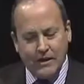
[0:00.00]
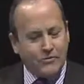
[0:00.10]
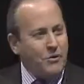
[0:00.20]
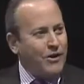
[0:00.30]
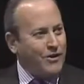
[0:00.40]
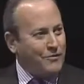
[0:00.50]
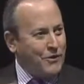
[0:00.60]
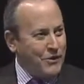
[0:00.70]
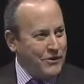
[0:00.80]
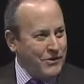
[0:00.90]
as part of
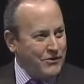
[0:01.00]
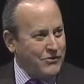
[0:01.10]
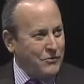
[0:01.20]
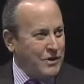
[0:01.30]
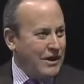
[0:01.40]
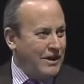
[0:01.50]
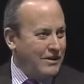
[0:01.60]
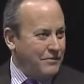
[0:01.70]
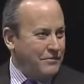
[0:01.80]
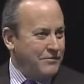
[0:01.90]
all this, we
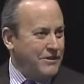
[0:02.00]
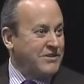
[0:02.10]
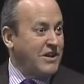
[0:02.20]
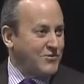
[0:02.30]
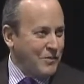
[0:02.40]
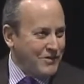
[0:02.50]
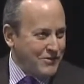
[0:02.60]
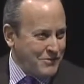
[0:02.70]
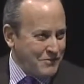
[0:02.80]
have assessments.